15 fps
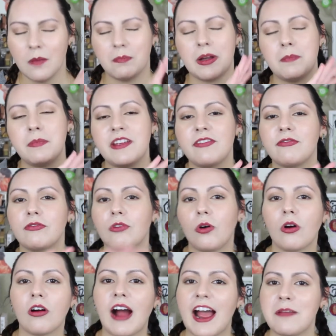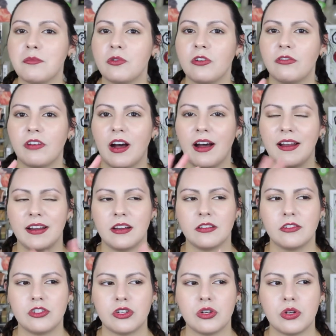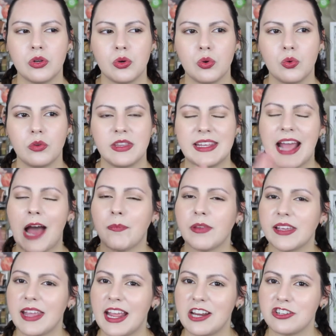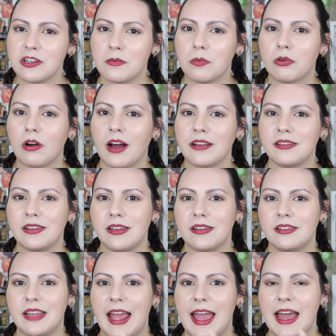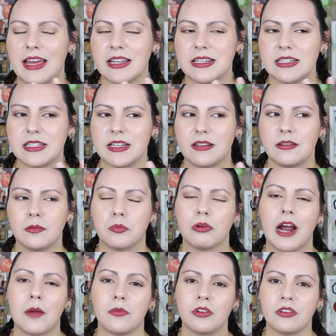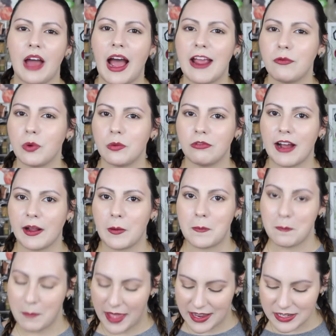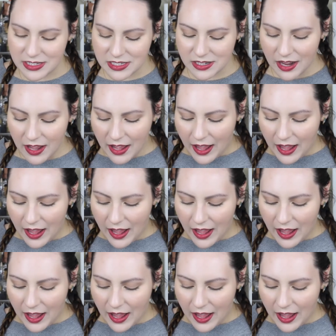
But before I move on to the application process and the primers I would recommend,